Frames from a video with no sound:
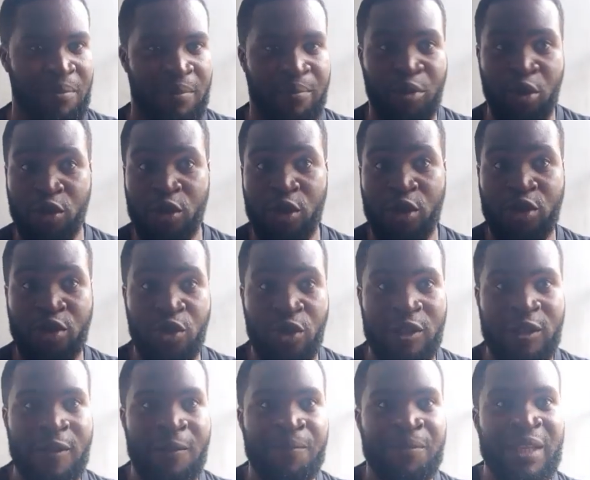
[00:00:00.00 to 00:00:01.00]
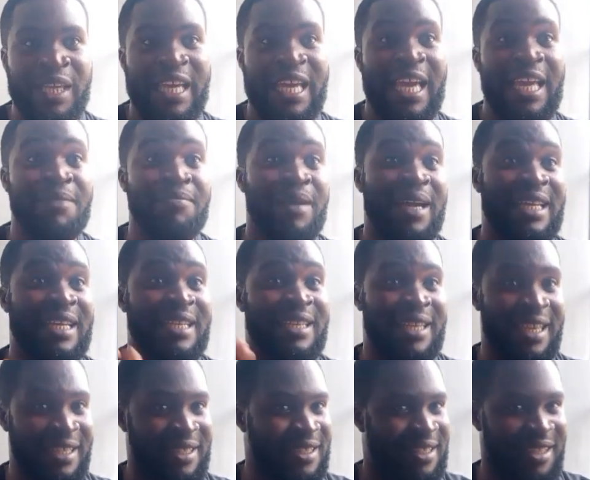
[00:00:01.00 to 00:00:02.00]
production in my
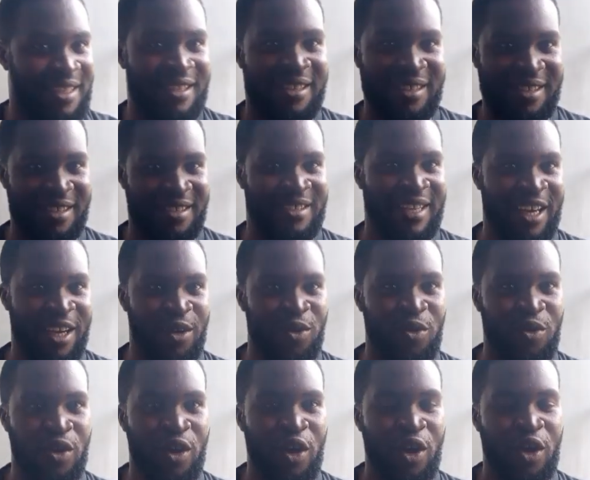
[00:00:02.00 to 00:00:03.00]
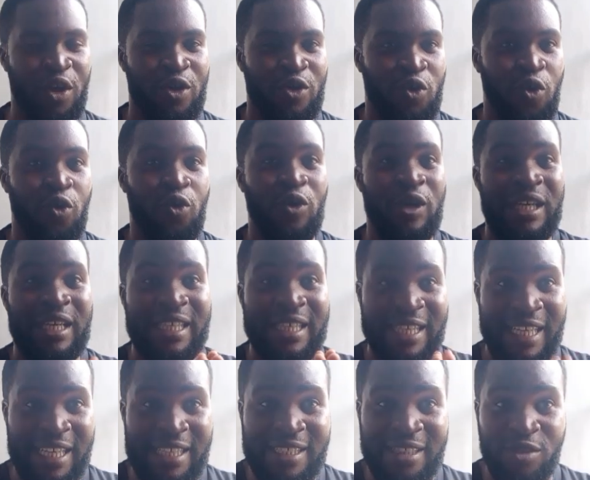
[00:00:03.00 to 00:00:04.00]
next cycle. So
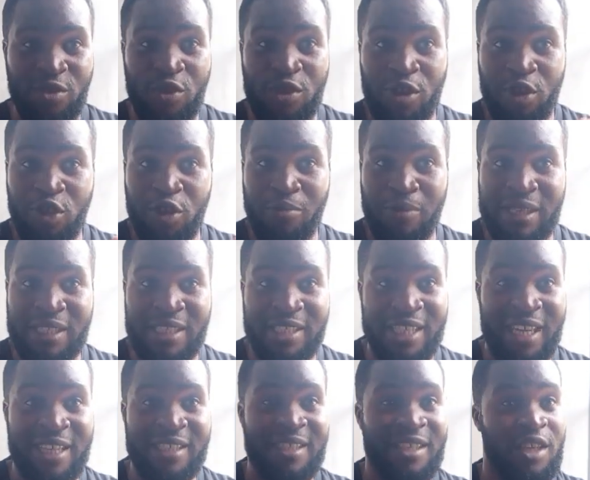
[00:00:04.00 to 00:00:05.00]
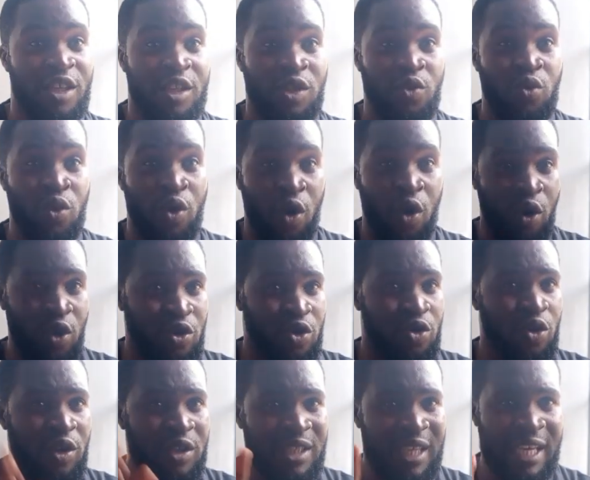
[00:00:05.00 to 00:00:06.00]
get those irrigation materials. It will cost,
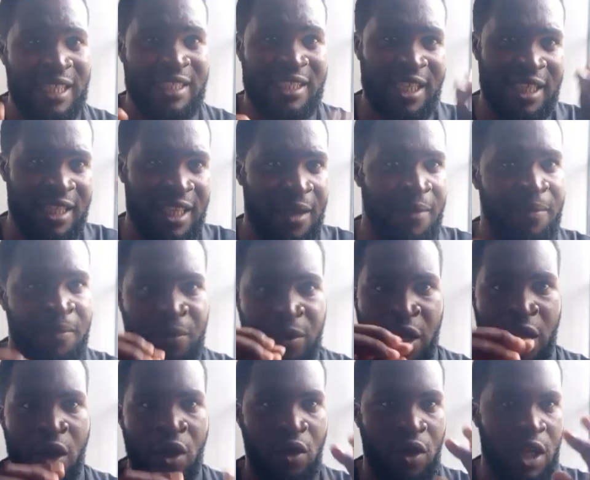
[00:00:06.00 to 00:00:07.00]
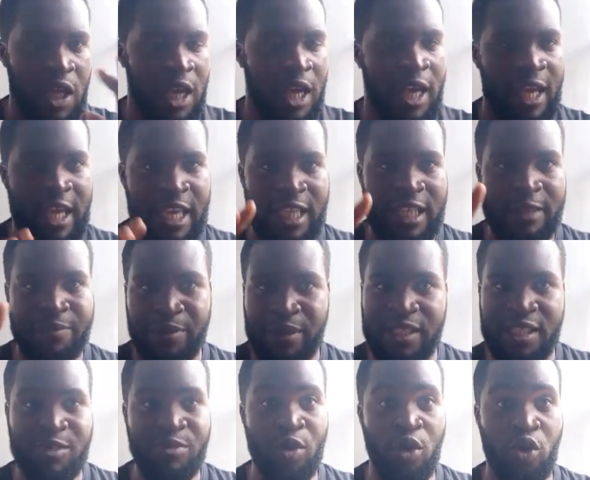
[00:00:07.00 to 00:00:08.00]
just get them in
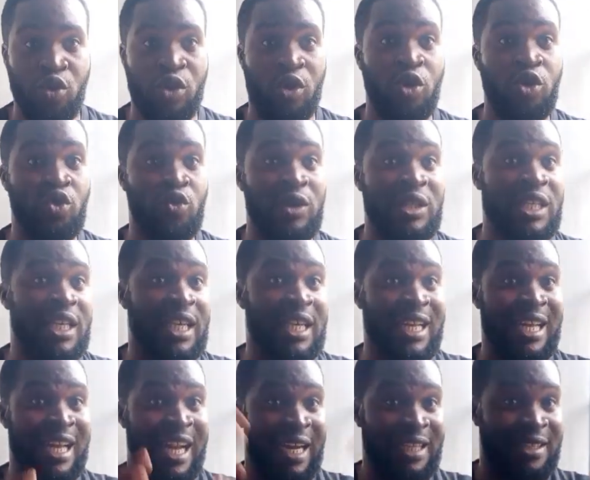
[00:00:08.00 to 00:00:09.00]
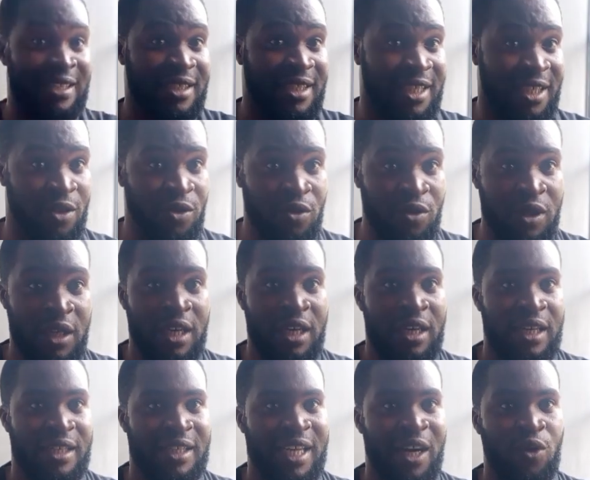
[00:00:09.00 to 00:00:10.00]
pieces, because you're not doing a large scale
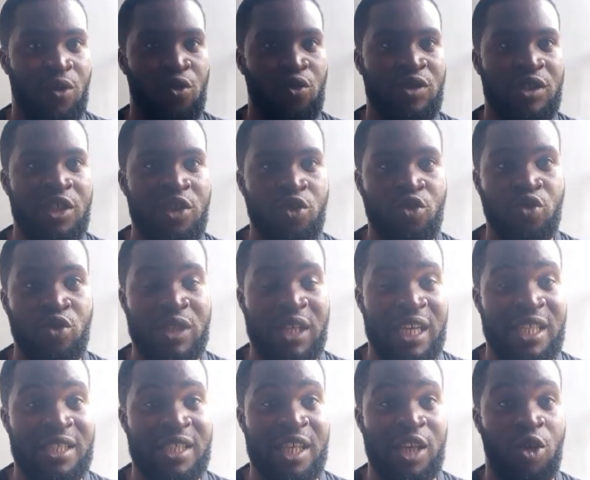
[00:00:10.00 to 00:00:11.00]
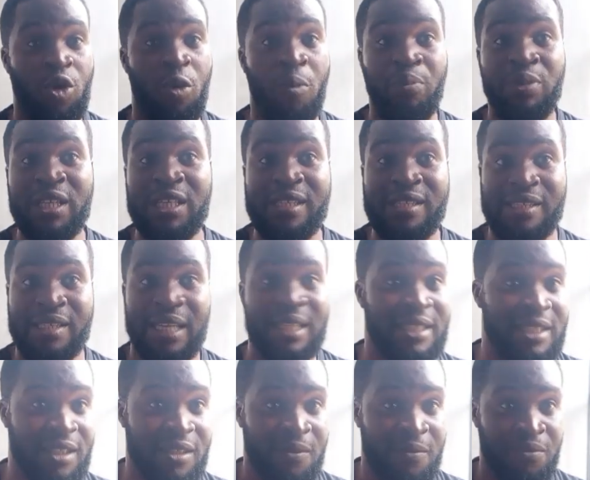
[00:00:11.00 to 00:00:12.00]
that will need you to get a complete
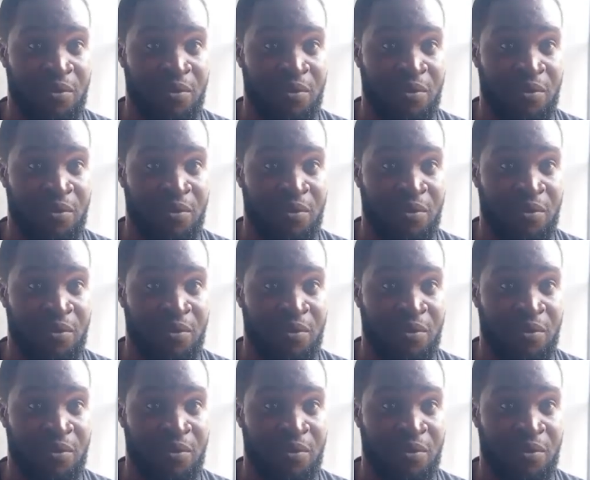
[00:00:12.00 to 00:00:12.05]
set